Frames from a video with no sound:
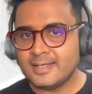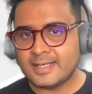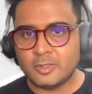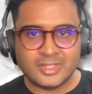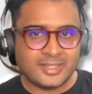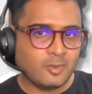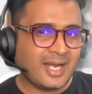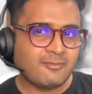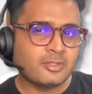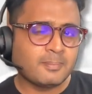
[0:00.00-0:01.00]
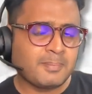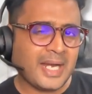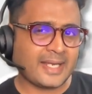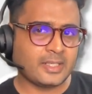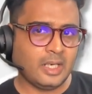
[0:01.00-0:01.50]
Now that you have a
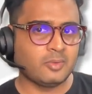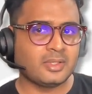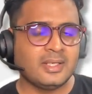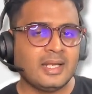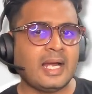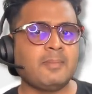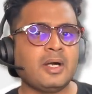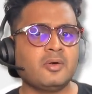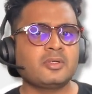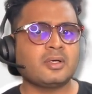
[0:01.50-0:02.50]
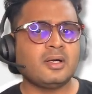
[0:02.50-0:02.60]
background about